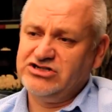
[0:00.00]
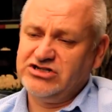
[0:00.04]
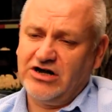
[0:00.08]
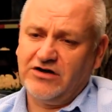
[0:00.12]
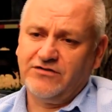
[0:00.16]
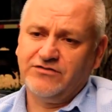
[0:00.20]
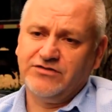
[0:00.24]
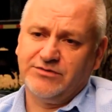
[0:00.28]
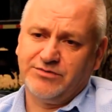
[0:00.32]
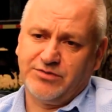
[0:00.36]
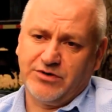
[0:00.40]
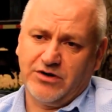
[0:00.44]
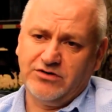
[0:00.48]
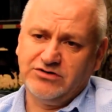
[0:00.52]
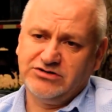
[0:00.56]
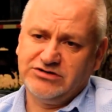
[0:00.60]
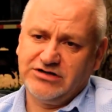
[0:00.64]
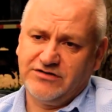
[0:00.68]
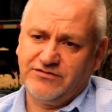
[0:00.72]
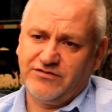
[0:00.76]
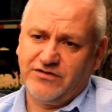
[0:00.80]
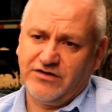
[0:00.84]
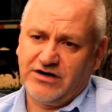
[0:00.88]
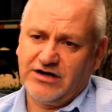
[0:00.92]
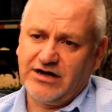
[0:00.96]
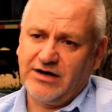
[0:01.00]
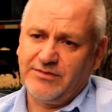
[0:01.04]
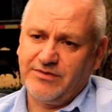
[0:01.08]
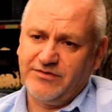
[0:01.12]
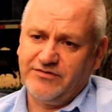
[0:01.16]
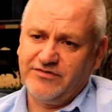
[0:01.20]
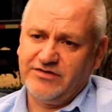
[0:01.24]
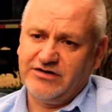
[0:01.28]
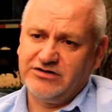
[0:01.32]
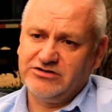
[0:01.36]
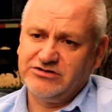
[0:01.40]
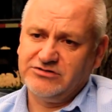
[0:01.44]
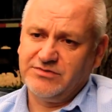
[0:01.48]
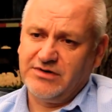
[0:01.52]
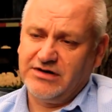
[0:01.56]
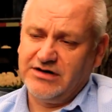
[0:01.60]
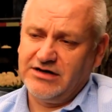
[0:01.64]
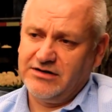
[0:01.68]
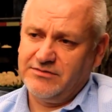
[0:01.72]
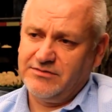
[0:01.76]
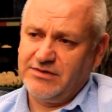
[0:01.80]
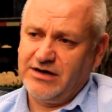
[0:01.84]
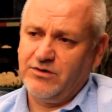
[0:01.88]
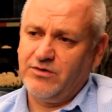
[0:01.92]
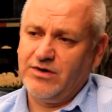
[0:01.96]
shelved the project for a couple of years, my
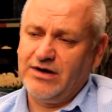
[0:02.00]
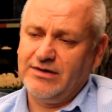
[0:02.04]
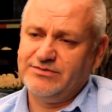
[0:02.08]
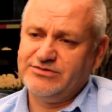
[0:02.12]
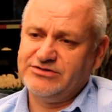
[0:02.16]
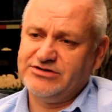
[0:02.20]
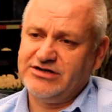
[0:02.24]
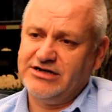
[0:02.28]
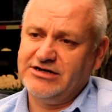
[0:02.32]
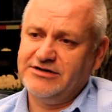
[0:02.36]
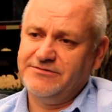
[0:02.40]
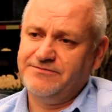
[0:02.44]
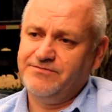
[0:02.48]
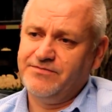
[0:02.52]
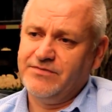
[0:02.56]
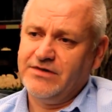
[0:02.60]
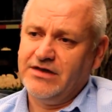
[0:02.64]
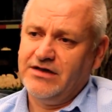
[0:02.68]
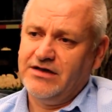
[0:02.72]
website,